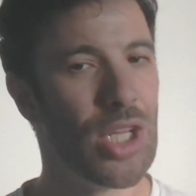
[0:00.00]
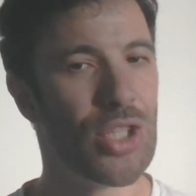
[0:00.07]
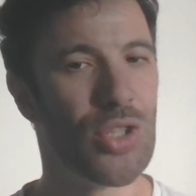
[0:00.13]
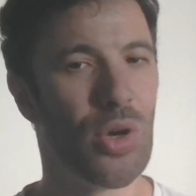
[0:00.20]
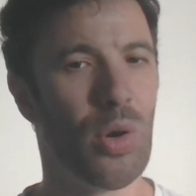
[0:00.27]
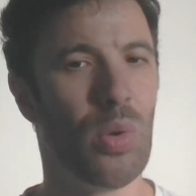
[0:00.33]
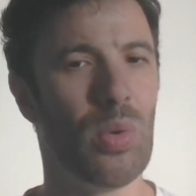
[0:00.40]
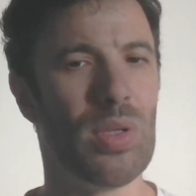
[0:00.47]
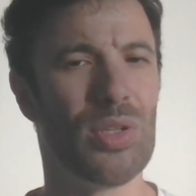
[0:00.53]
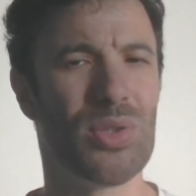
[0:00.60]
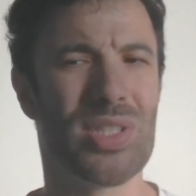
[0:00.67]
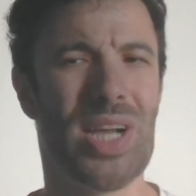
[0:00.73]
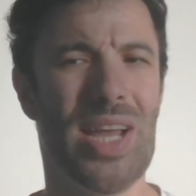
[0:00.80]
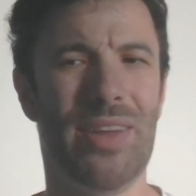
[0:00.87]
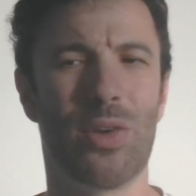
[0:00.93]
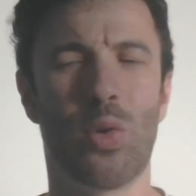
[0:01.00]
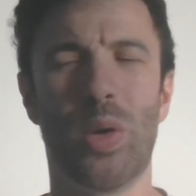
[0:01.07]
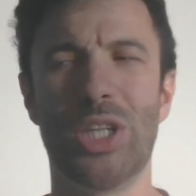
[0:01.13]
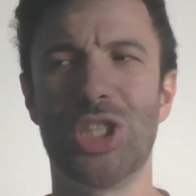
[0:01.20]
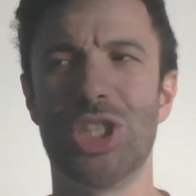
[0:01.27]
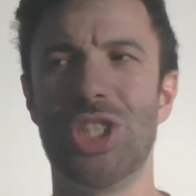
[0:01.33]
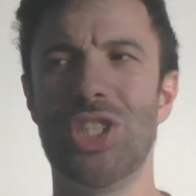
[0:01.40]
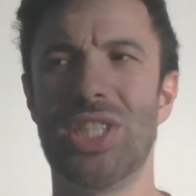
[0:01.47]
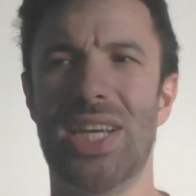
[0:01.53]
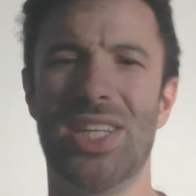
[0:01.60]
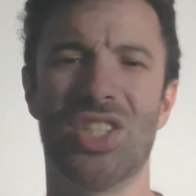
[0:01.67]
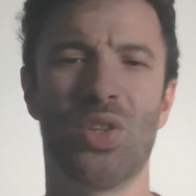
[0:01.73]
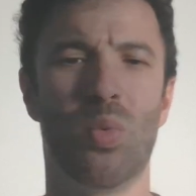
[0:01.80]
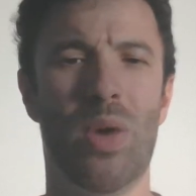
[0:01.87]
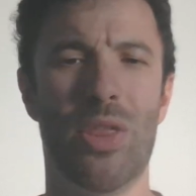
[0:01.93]
So there's kind of questions
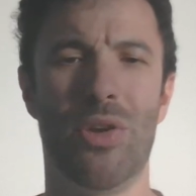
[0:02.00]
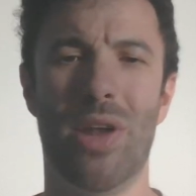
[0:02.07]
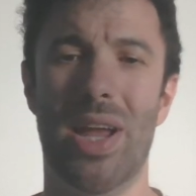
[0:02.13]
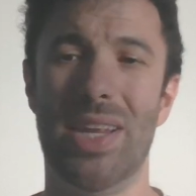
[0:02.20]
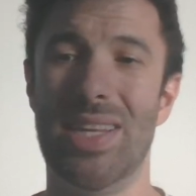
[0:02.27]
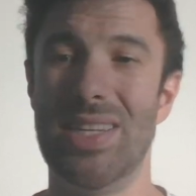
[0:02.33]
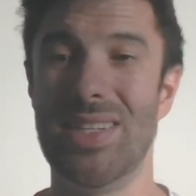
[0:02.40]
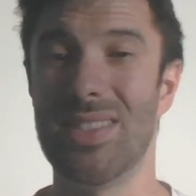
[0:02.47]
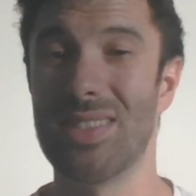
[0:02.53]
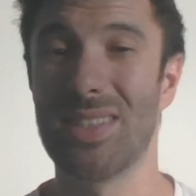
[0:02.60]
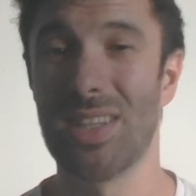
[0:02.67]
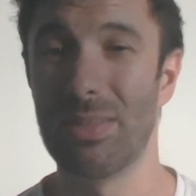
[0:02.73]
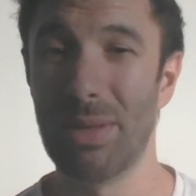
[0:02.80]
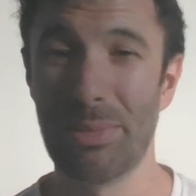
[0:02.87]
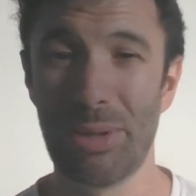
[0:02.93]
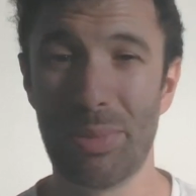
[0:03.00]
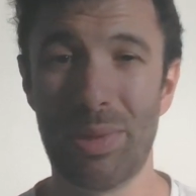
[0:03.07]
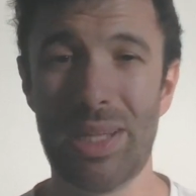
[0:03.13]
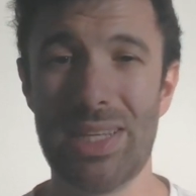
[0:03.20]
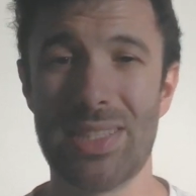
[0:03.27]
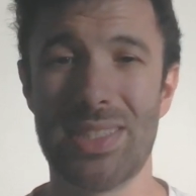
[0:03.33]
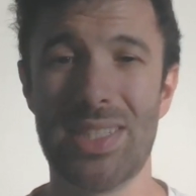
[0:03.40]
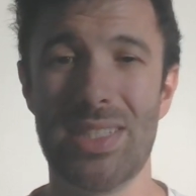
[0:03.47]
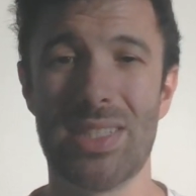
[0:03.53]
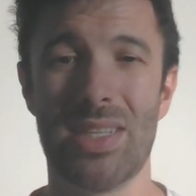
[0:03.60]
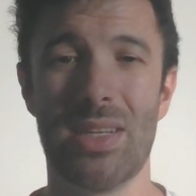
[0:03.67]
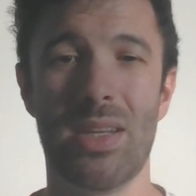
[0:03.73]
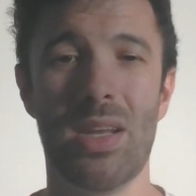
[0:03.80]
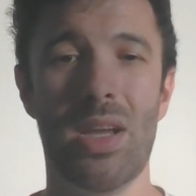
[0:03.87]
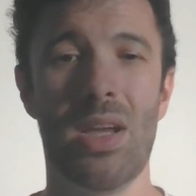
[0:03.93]
as to whether or not he's going to be able to play this
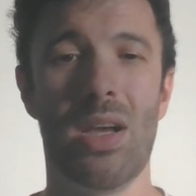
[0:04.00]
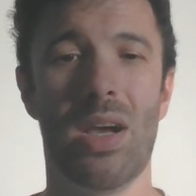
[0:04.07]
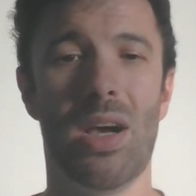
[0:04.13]
season.